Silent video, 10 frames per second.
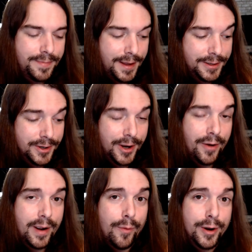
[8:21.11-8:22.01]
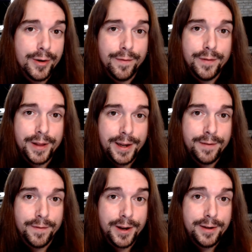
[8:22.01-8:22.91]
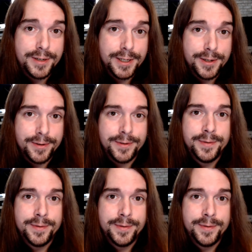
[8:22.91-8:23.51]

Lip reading: things are going wonderfully for you too.